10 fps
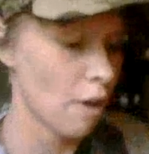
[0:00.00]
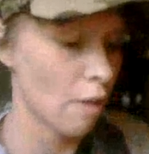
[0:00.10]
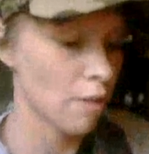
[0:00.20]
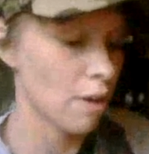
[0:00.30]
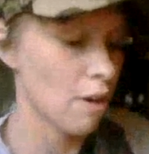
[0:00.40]

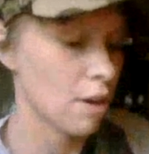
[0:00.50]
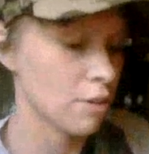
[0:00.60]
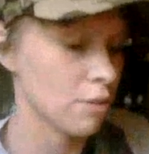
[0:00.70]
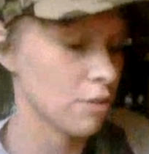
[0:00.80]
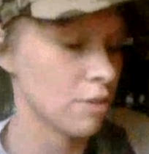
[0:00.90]
follow the
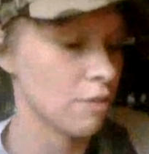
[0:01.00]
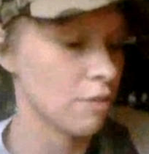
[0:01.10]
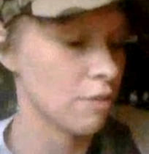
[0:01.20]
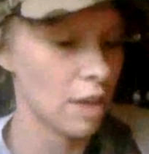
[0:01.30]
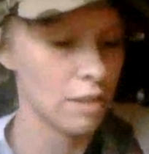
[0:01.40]
contours of your
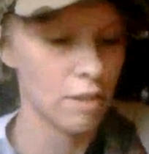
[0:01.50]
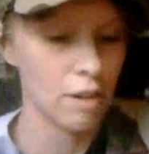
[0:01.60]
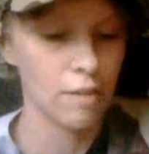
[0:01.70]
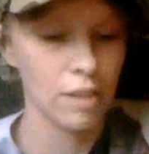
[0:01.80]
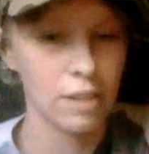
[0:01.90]
face,
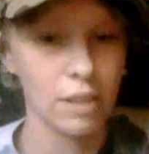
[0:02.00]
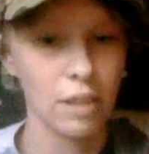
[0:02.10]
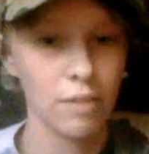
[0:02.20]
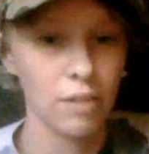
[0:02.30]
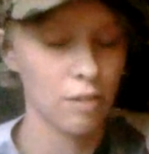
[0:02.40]

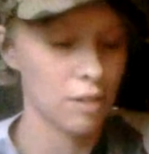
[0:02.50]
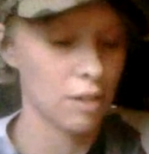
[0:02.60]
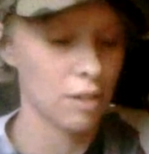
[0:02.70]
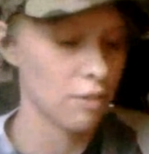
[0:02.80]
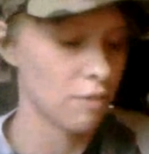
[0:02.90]
obviously, if you're doing
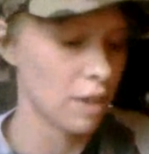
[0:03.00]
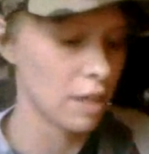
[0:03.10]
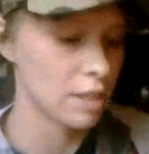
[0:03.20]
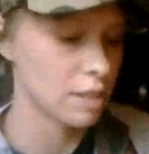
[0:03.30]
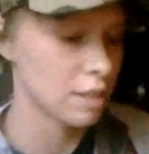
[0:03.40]
it on your
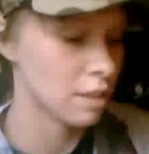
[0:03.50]
face.